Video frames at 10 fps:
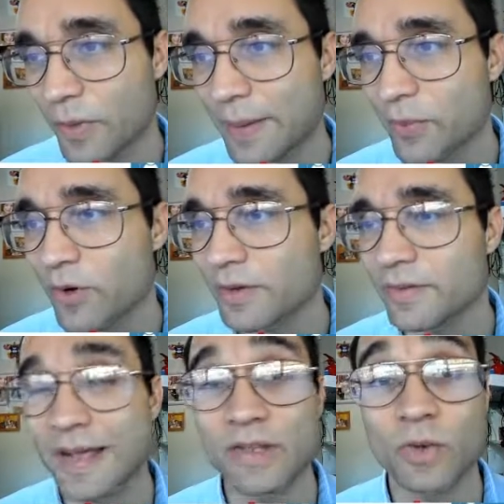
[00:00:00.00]
the
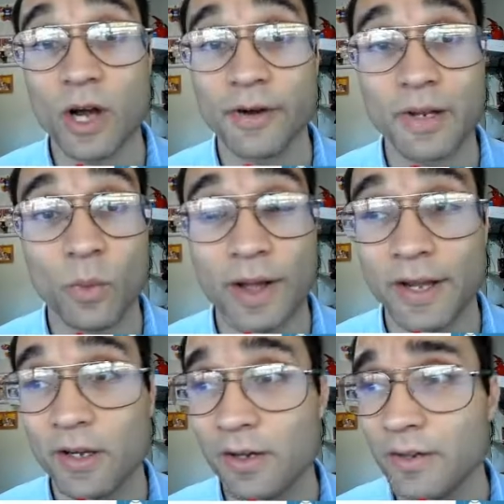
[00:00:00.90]
whiteboard that he's currently
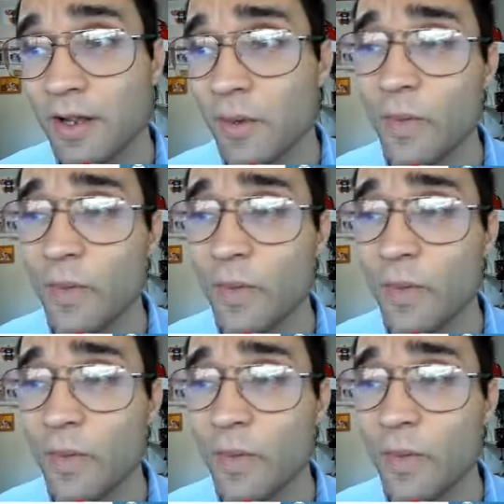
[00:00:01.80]
working on.